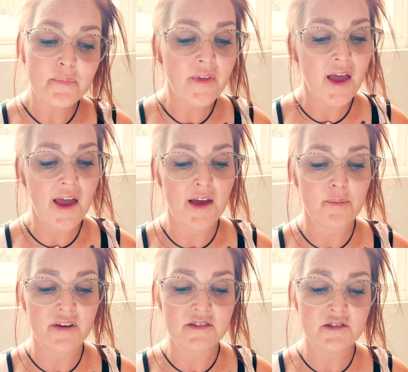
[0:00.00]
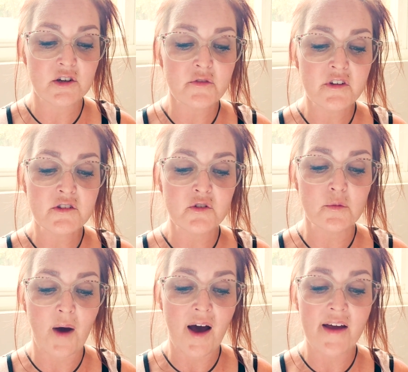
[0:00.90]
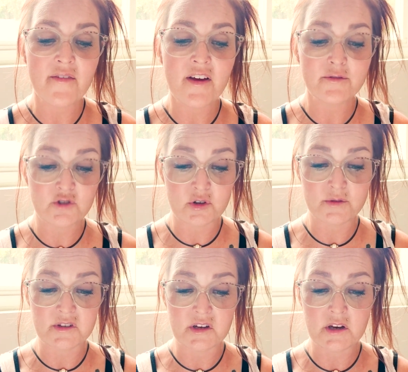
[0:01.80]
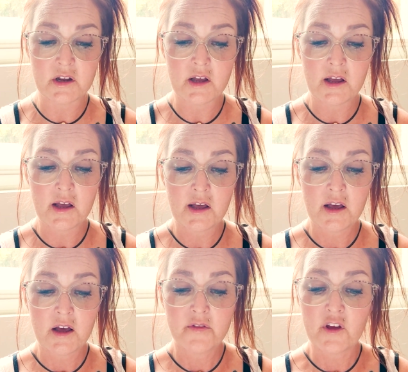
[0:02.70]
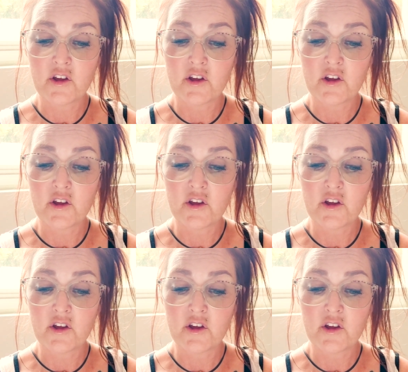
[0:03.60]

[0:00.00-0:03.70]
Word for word: and my servant whom I have chosen, that you